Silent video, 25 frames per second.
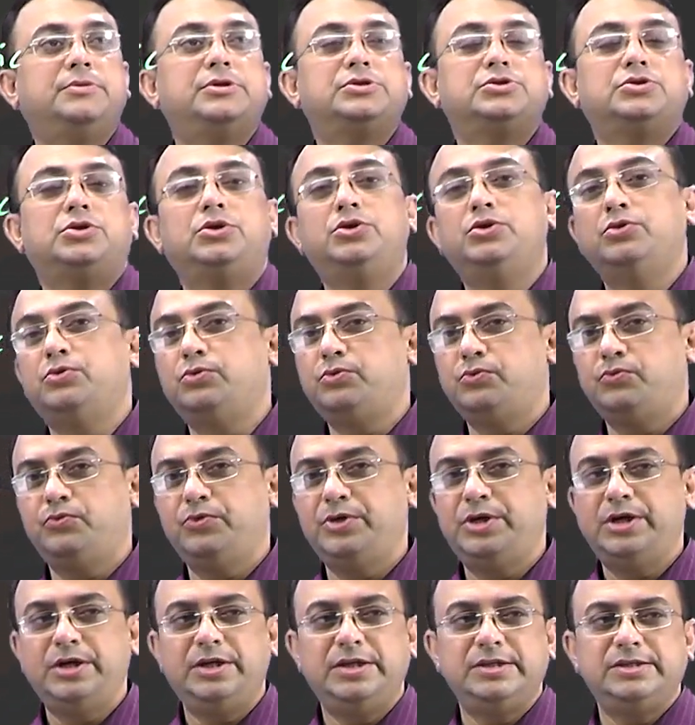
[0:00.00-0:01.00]
of the solute,
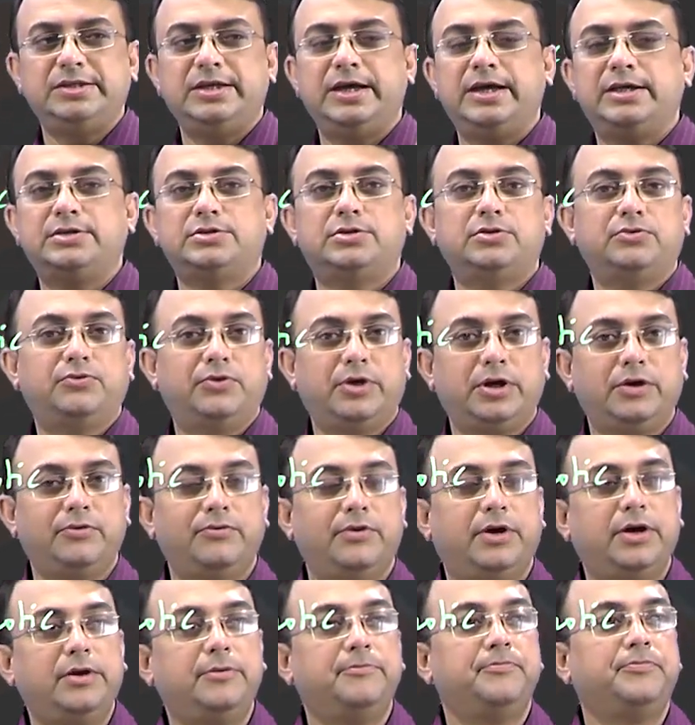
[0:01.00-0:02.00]
whether it is gas or
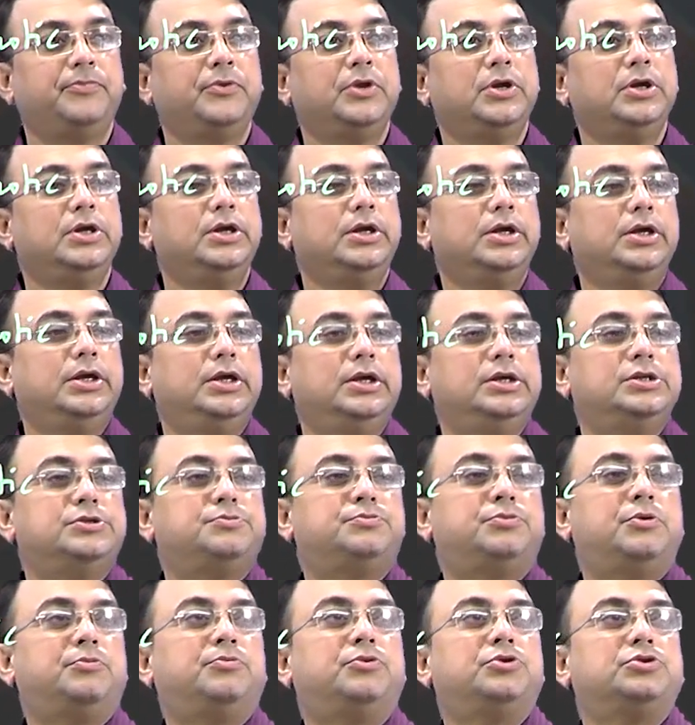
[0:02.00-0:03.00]
whatever,
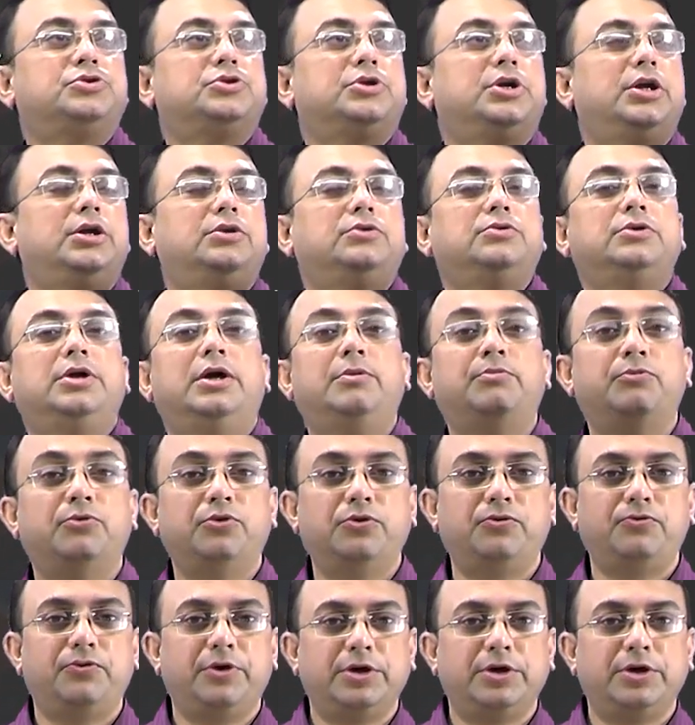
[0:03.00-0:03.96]
is proportional to the mole